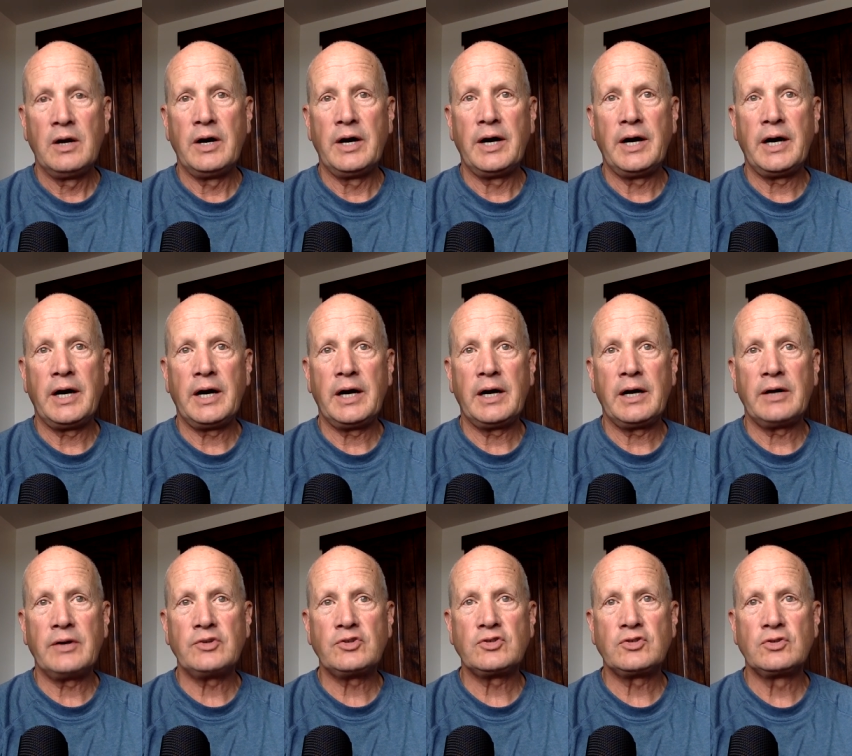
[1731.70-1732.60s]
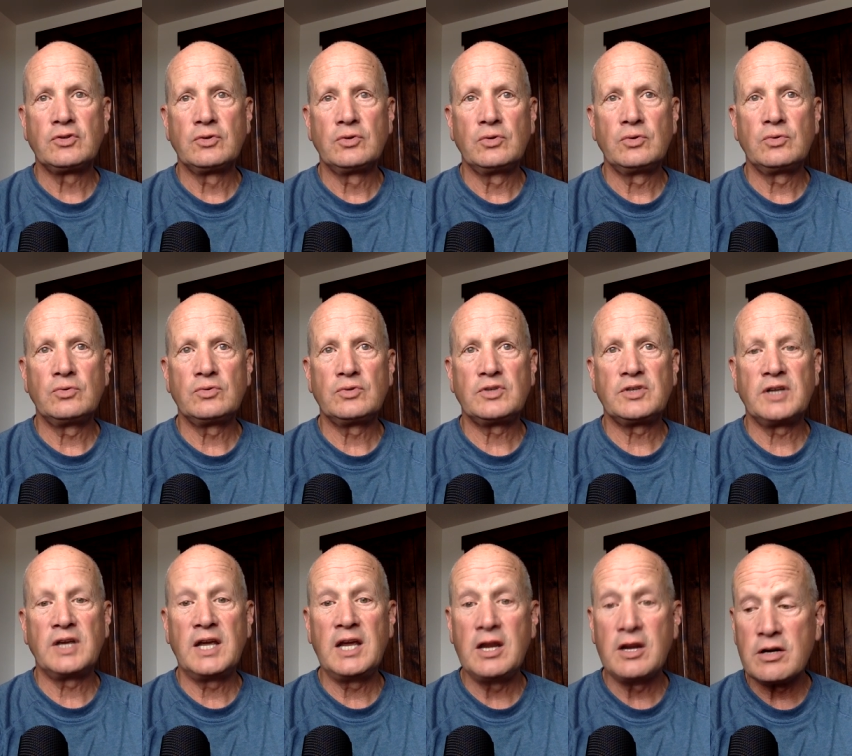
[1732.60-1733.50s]
uh, to, to
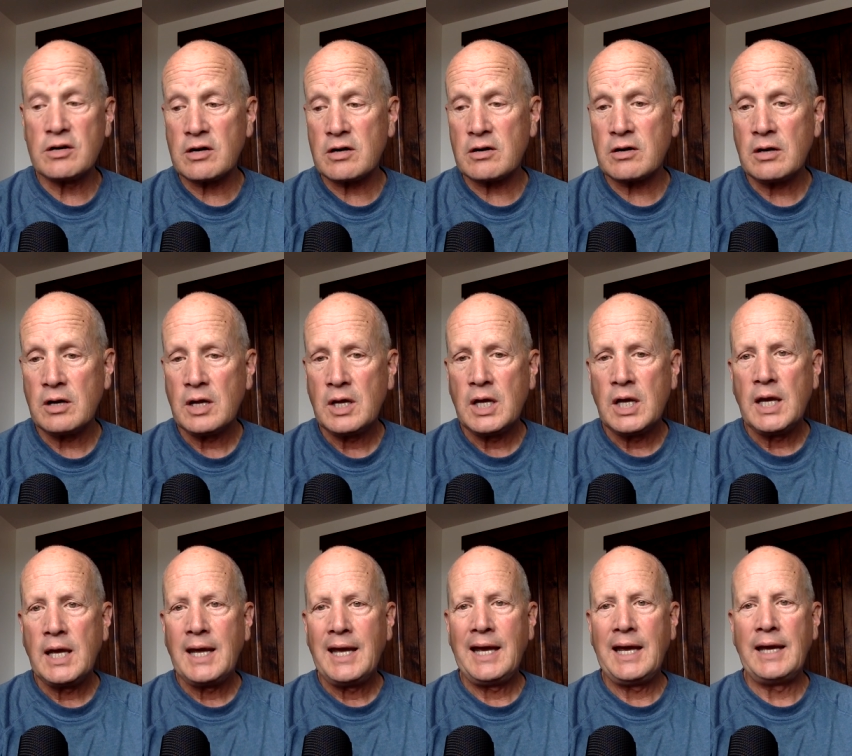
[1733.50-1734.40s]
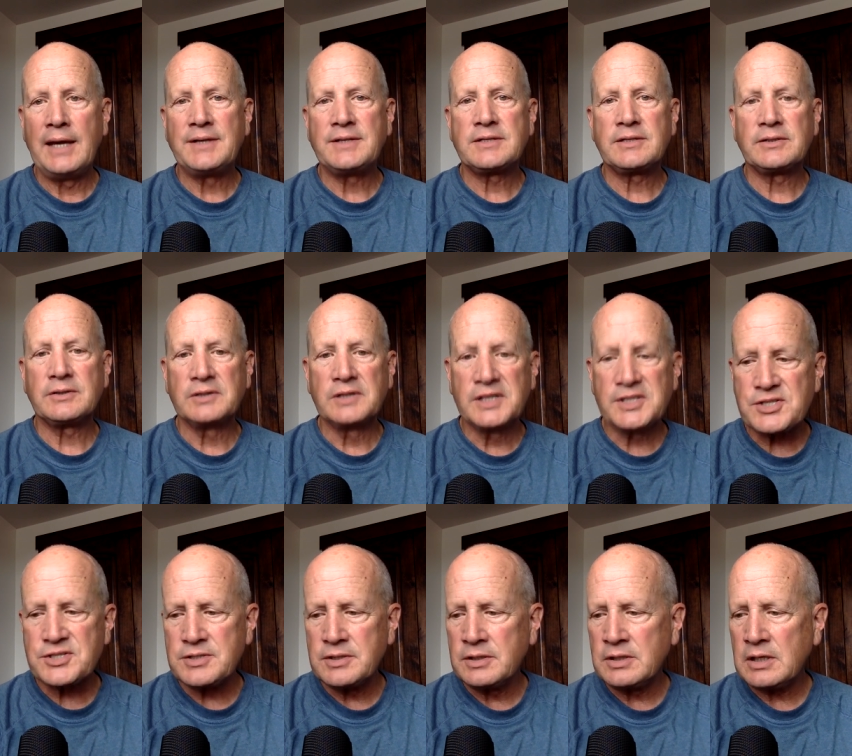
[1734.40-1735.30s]
hear and to
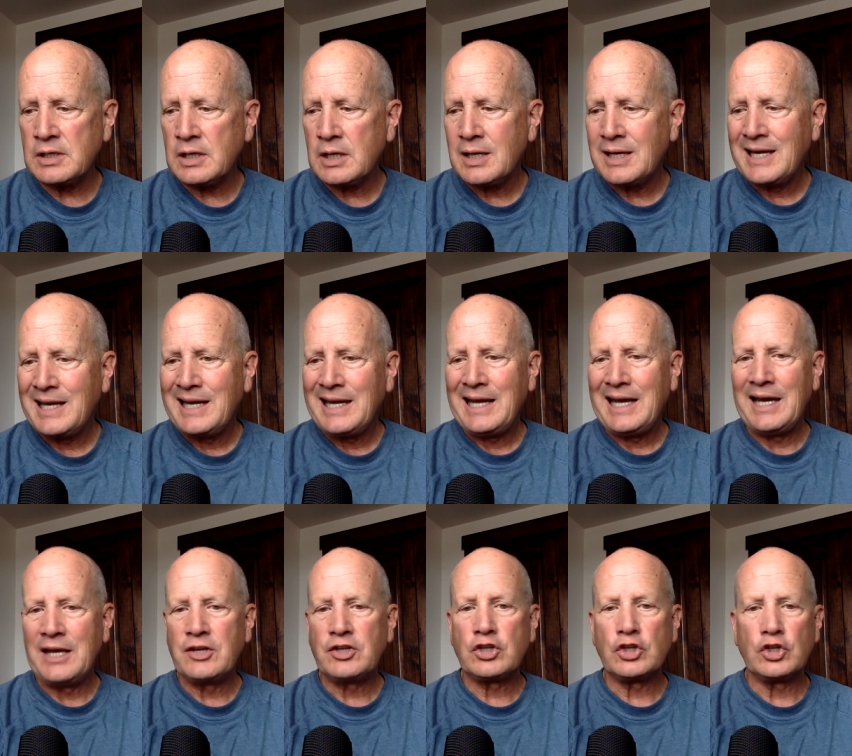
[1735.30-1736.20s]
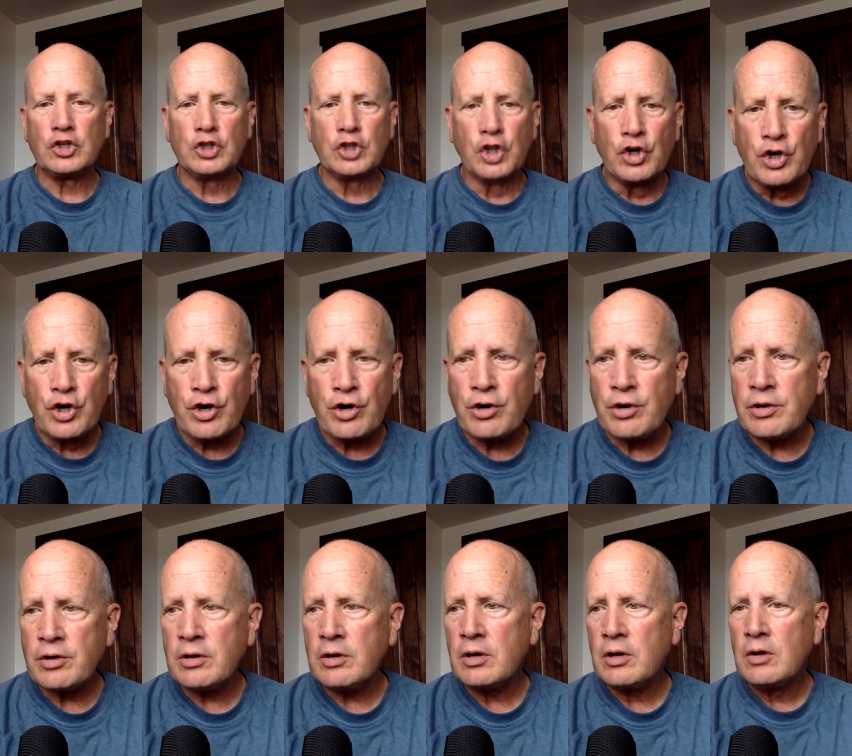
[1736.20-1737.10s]
listen and to
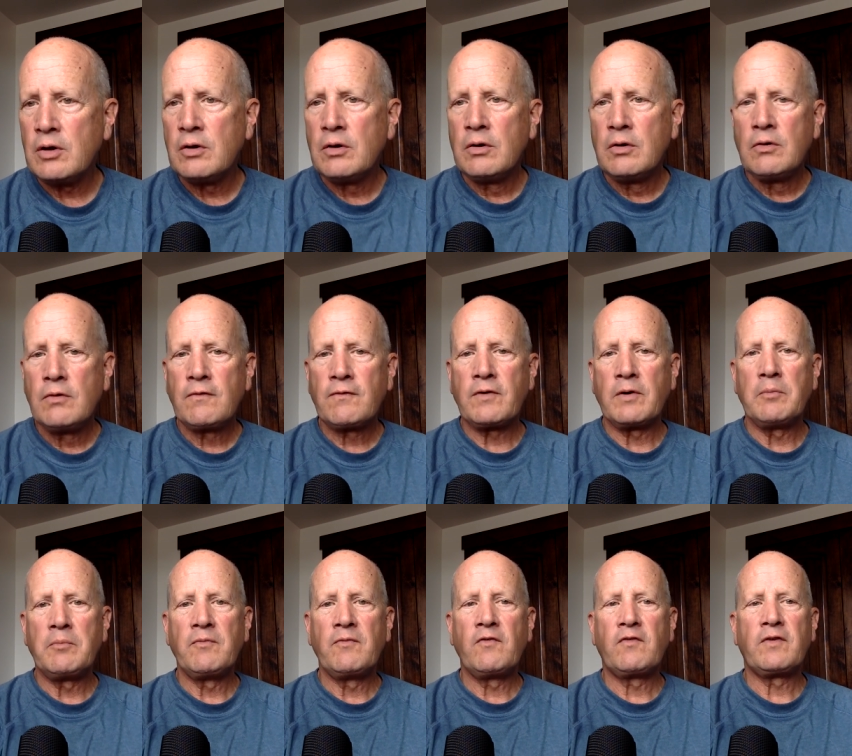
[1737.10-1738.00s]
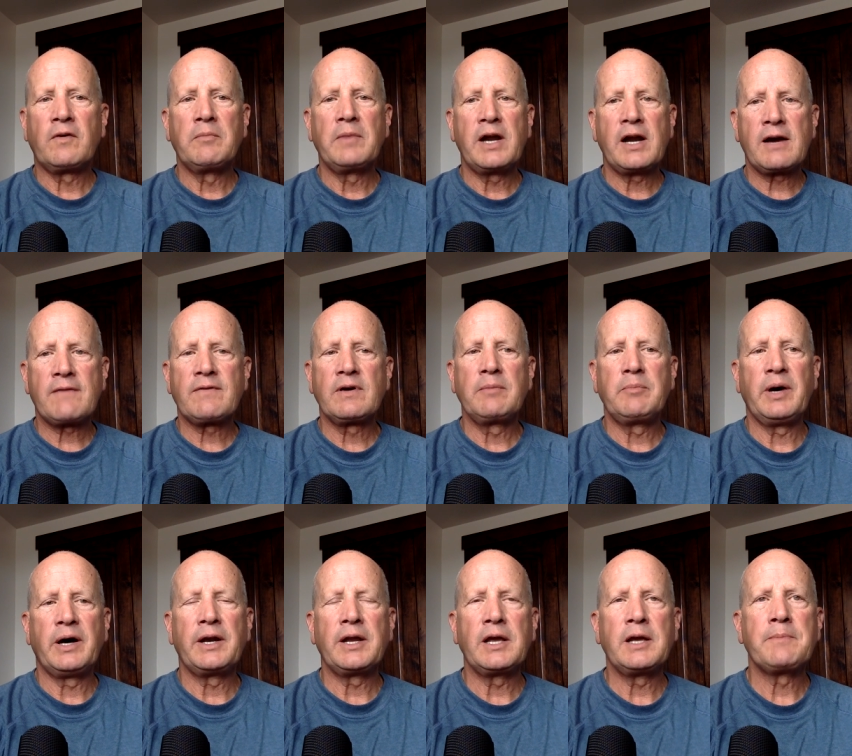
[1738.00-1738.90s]
learn from, from
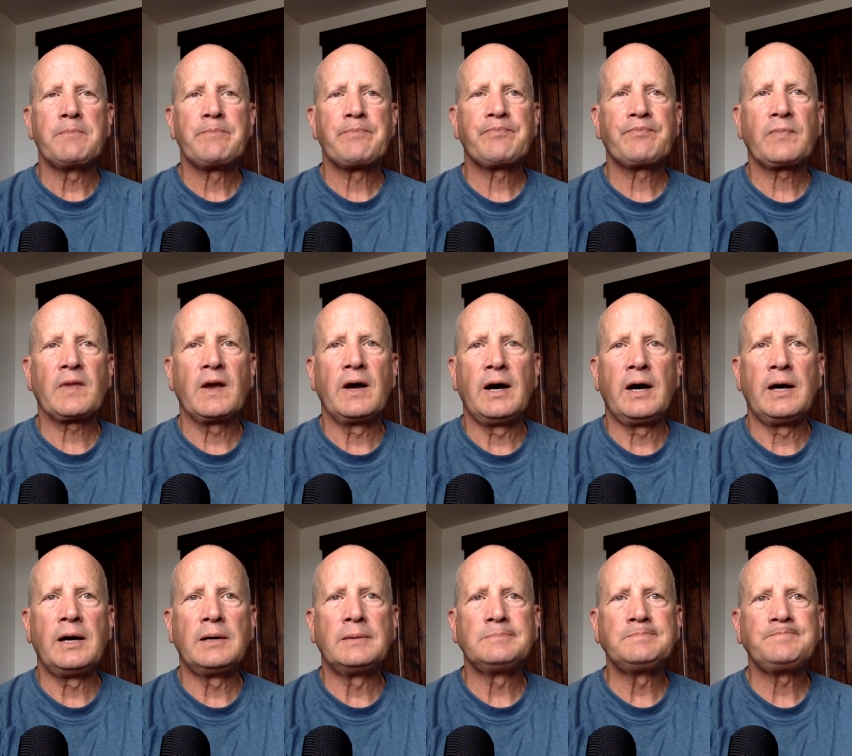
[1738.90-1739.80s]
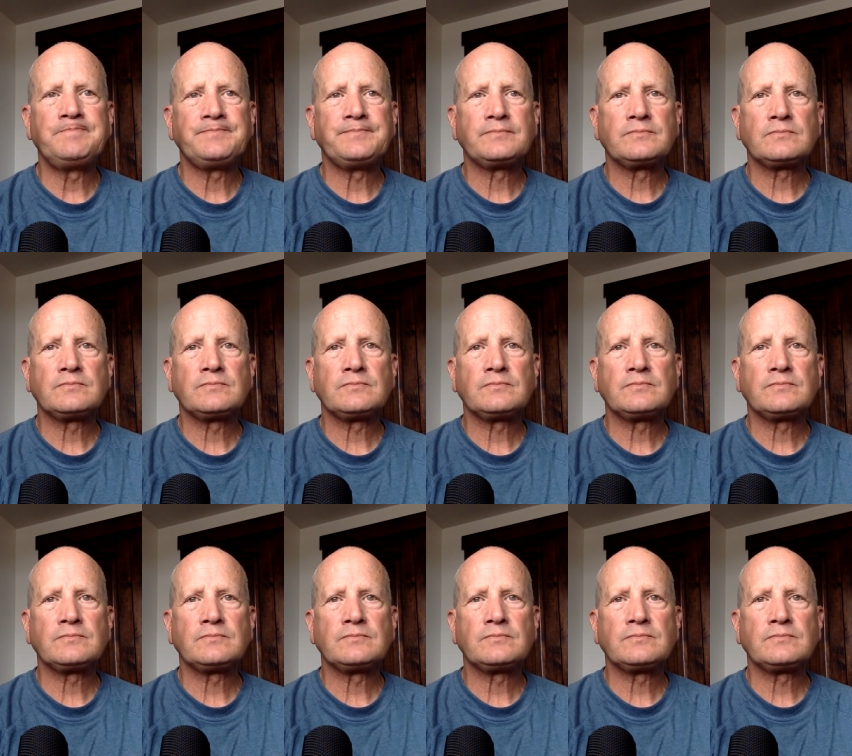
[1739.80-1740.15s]
everybody um,